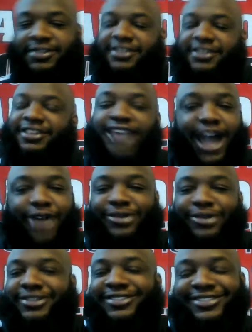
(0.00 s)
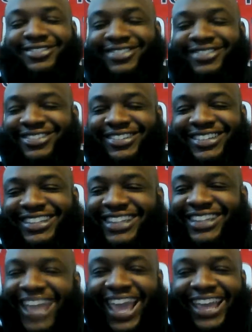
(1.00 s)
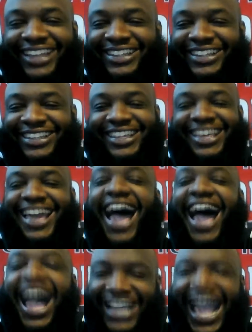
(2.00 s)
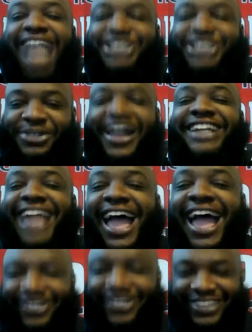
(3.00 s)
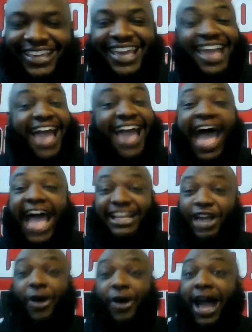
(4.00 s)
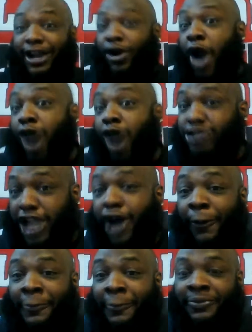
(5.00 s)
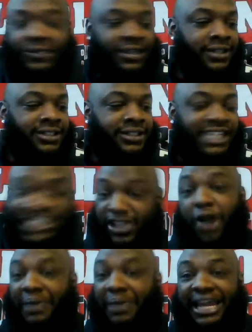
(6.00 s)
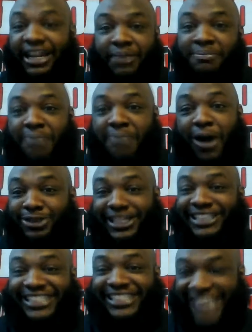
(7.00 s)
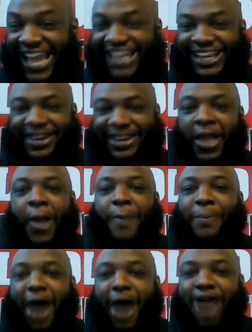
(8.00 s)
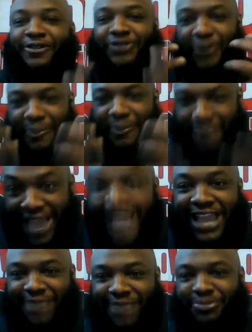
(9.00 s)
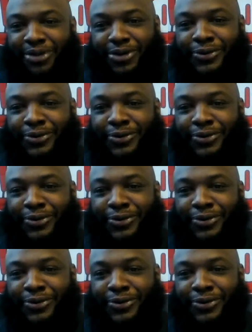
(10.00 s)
Yo, Big, I got you right now. Out of the whole show, this is gonna be like the most exciting part for me, bro.